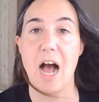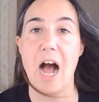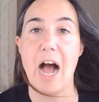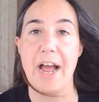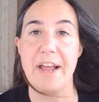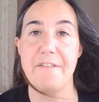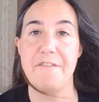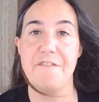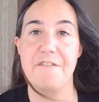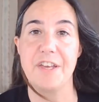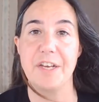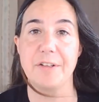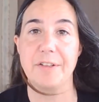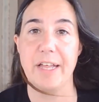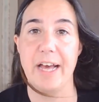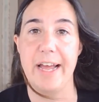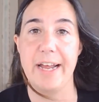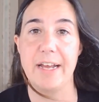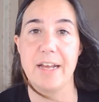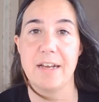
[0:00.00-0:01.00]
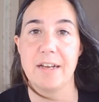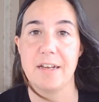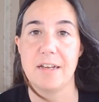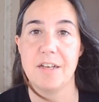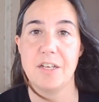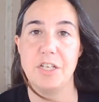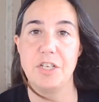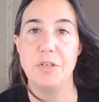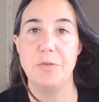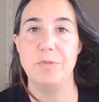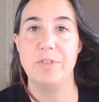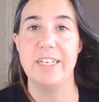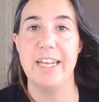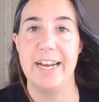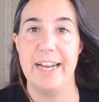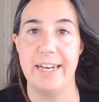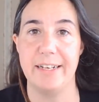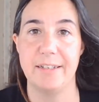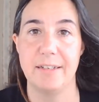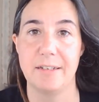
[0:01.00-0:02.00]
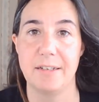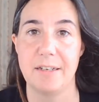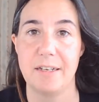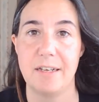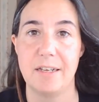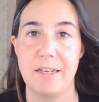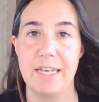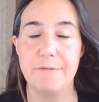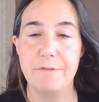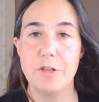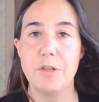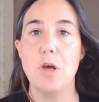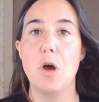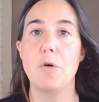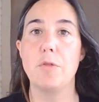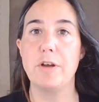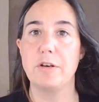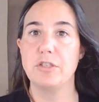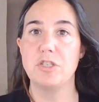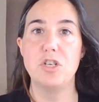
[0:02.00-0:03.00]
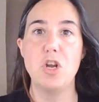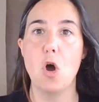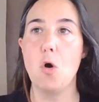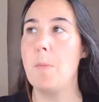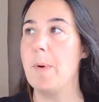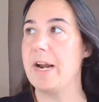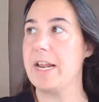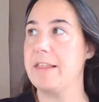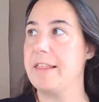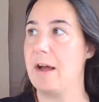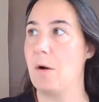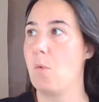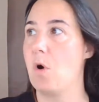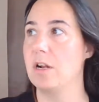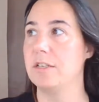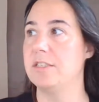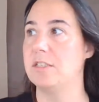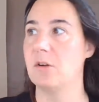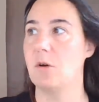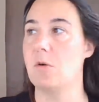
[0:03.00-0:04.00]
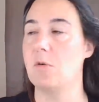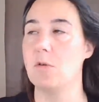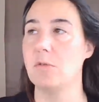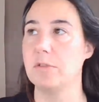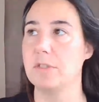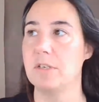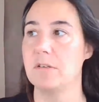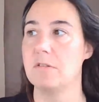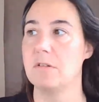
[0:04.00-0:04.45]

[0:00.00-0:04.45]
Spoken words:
I feel like you did it. Even though wants to hold